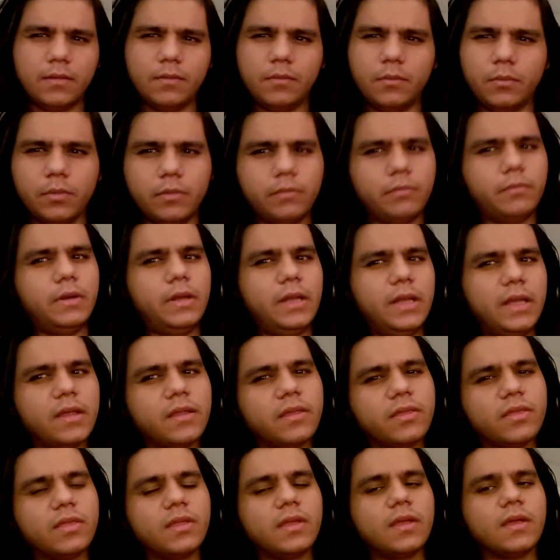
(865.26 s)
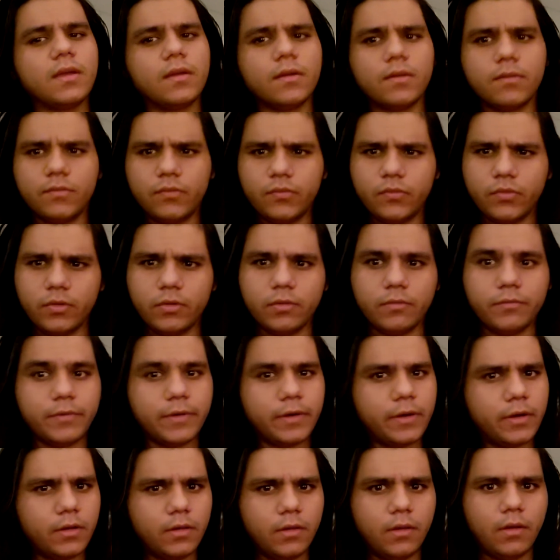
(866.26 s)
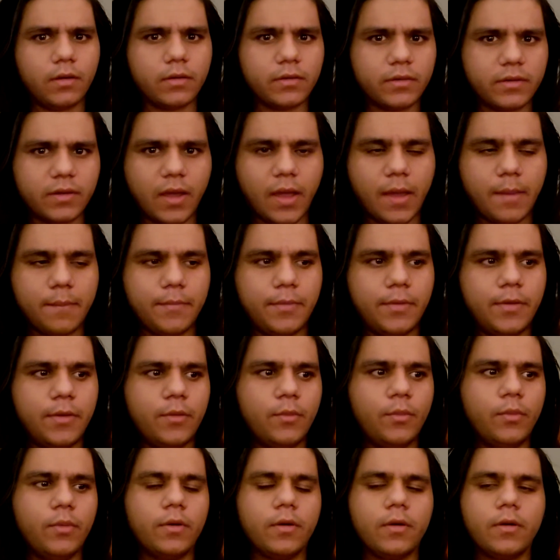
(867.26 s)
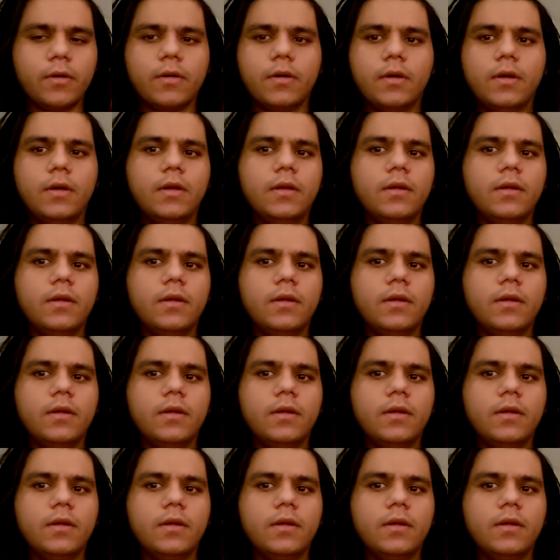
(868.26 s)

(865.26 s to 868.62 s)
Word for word: weren't really a thing for a very long time. You were,